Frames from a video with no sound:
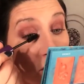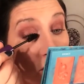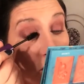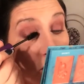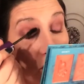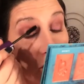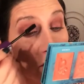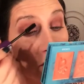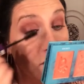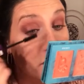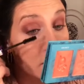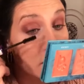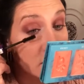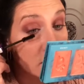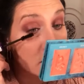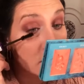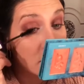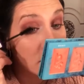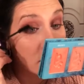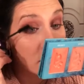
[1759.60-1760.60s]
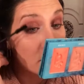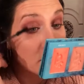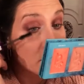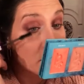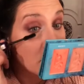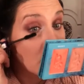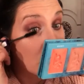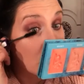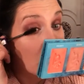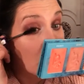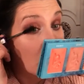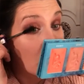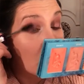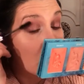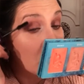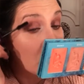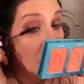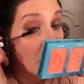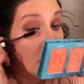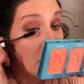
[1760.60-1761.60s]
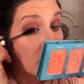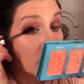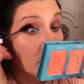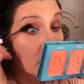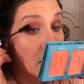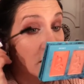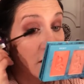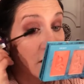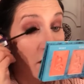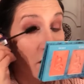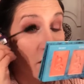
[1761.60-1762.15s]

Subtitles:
It is a little messy.